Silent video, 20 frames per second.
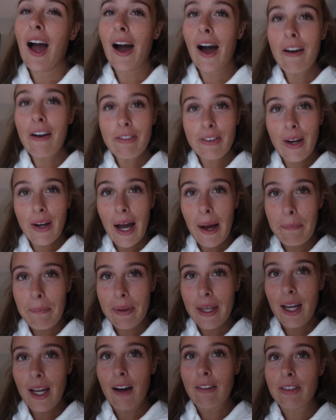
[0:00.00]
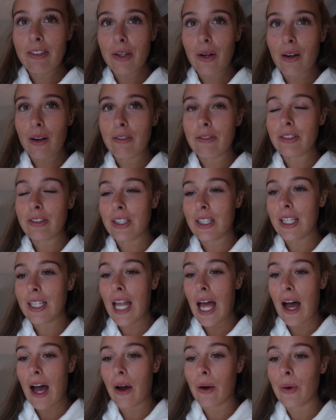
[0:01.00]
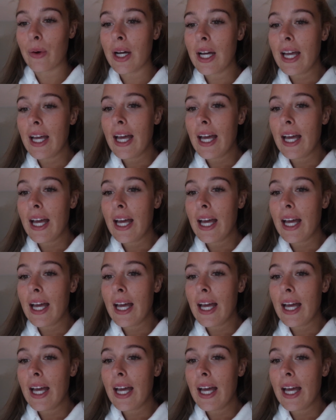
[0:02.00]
I feel happy, I feel confident now.